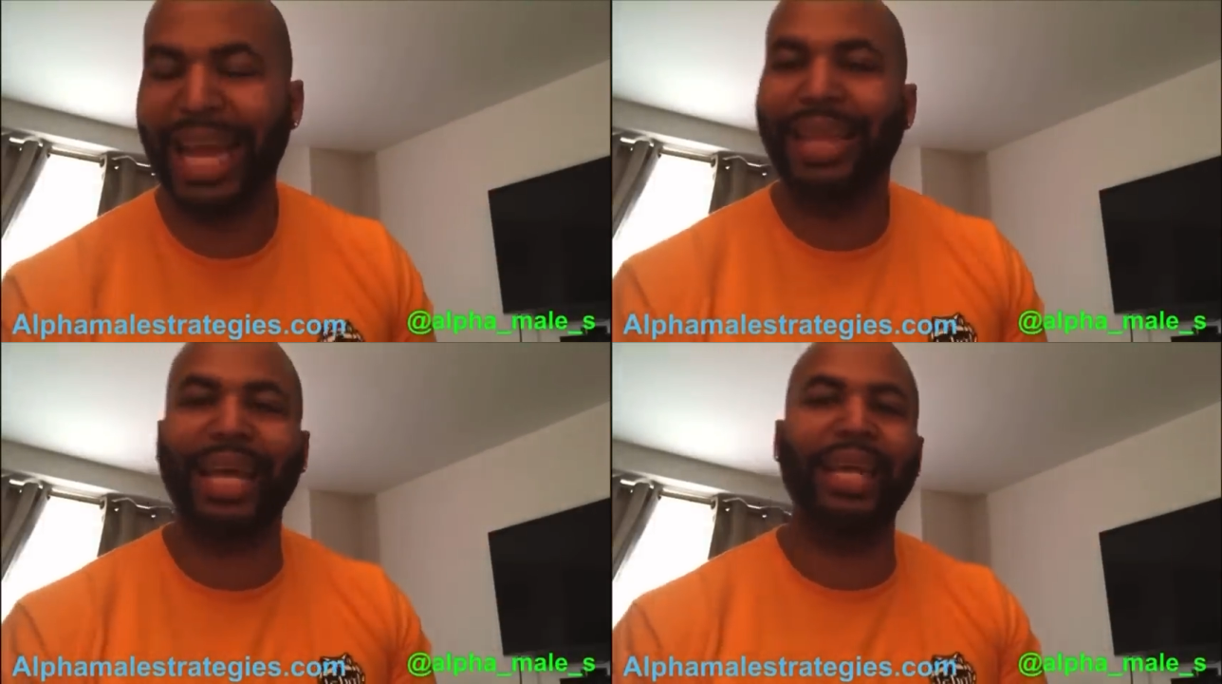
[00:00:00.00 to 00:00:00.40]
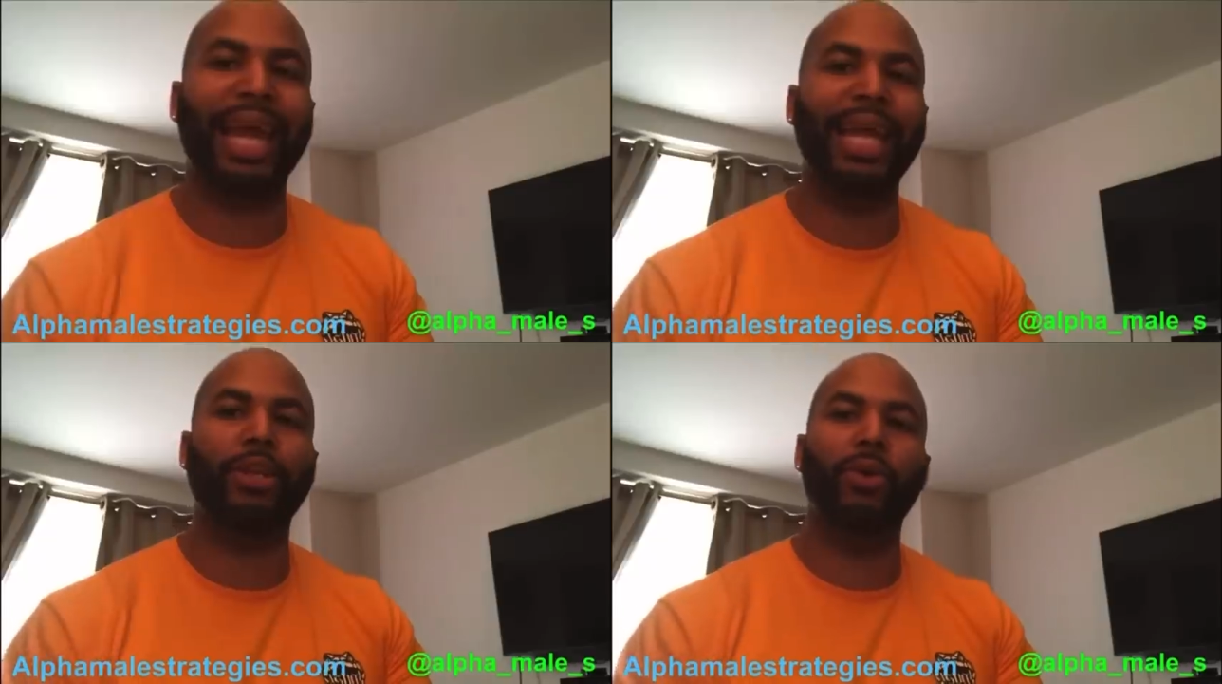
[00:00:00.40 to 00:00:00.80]
They
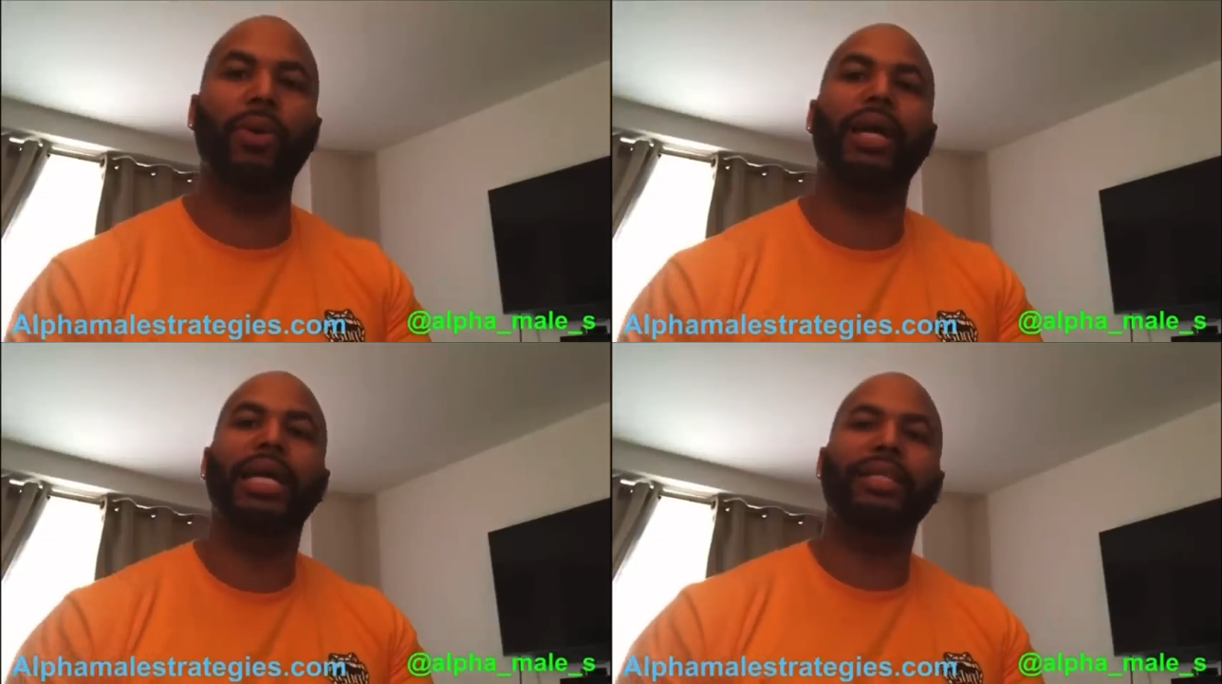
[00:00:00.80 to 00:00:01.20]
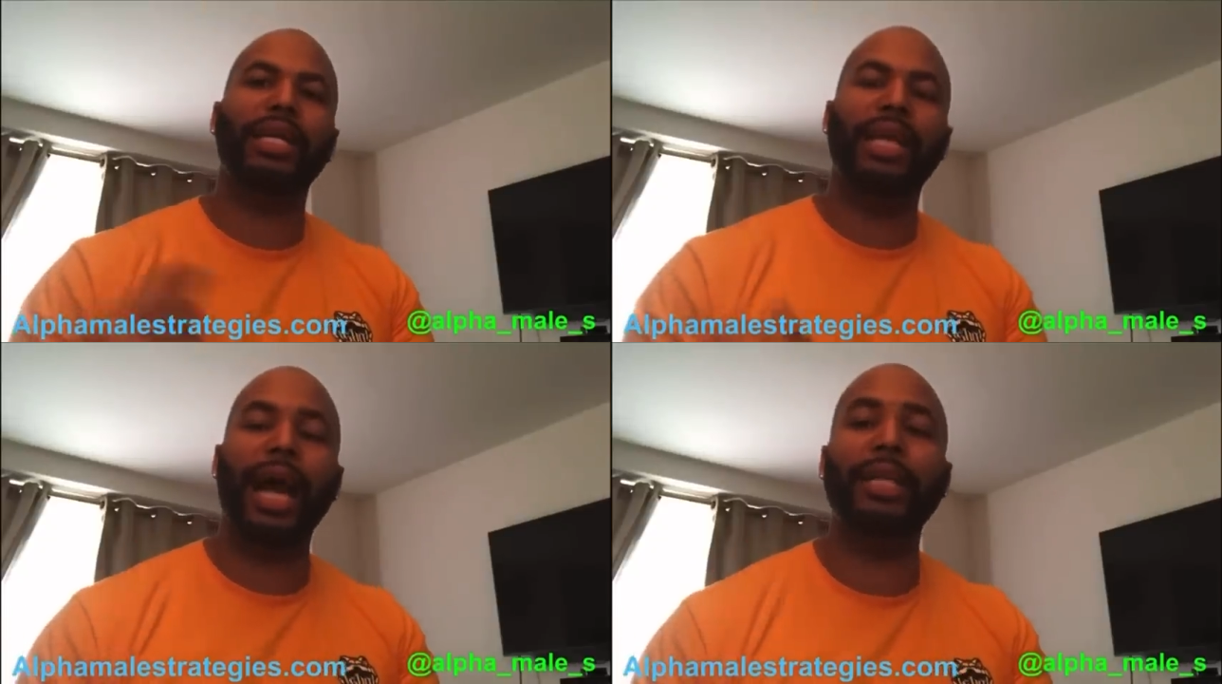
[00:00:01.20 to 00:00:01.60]
can't do it. See,
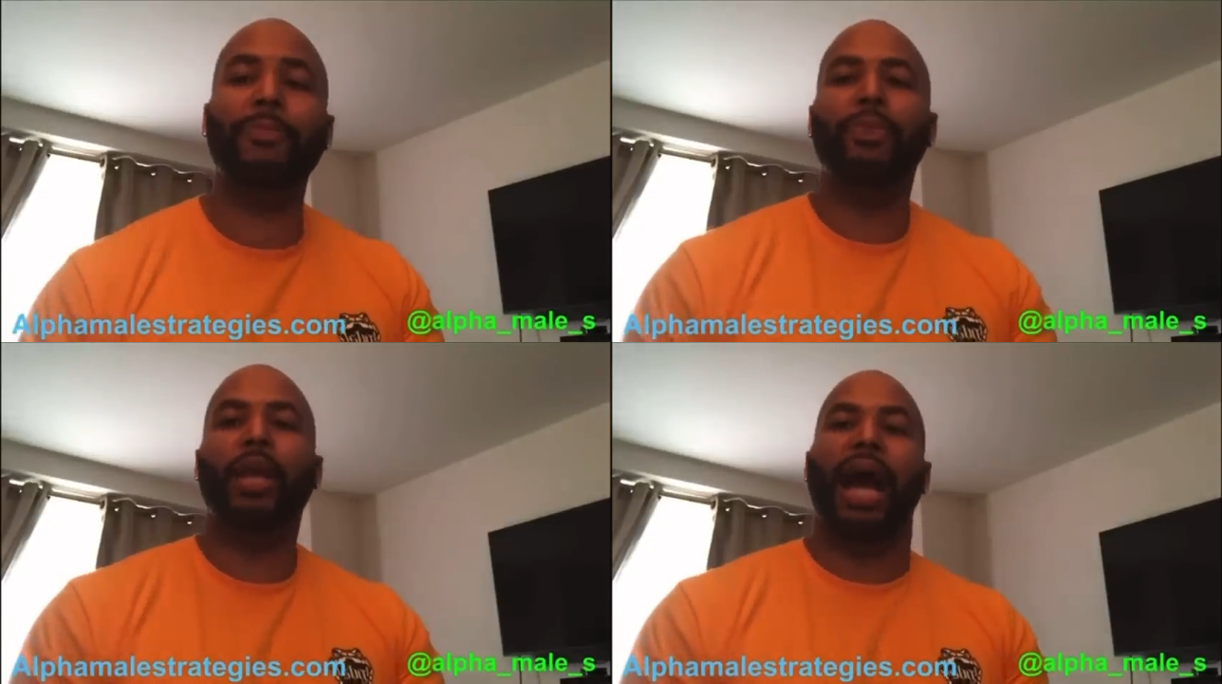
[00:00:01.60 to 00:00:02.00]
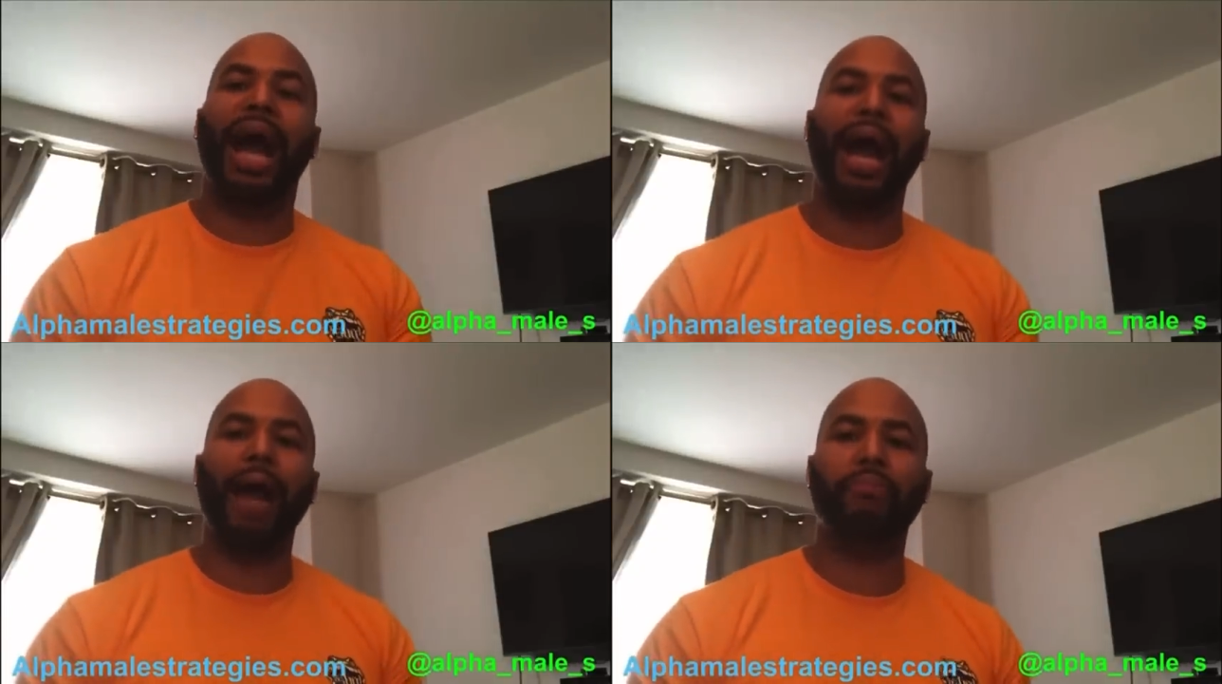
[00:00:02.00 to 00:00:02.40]
guys,
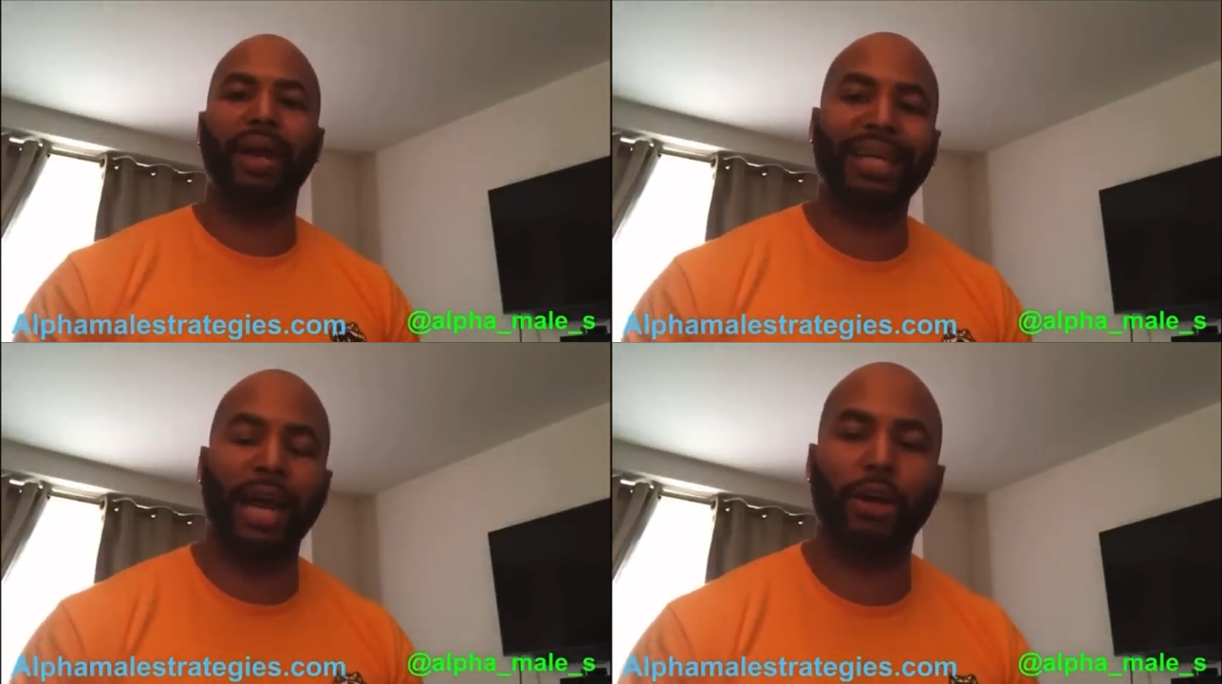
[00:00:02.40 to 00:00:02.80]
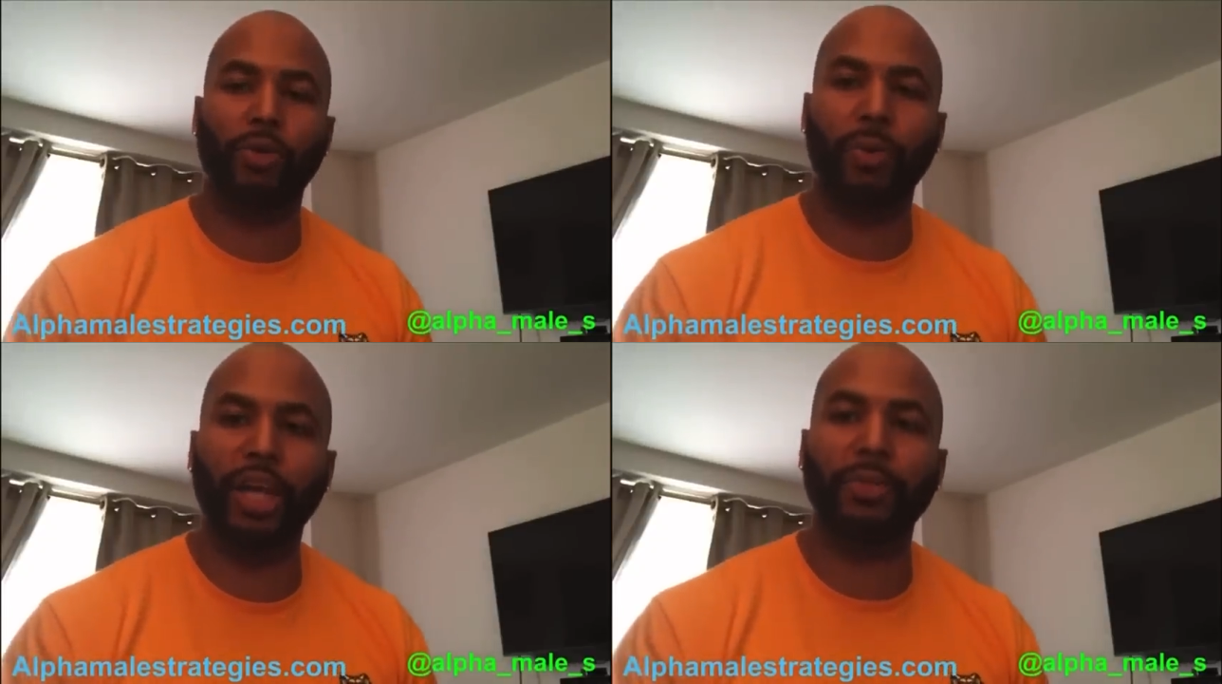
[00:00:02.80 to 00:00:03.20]
how I break down
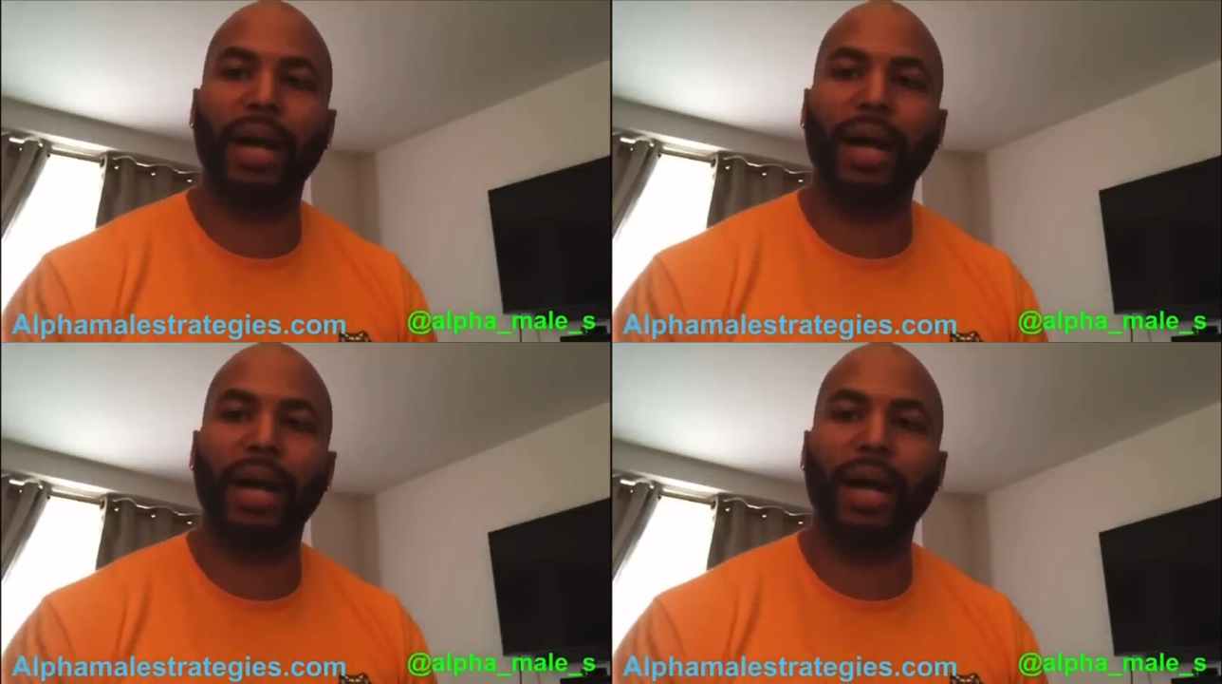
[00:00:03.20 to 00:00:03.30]
charisma,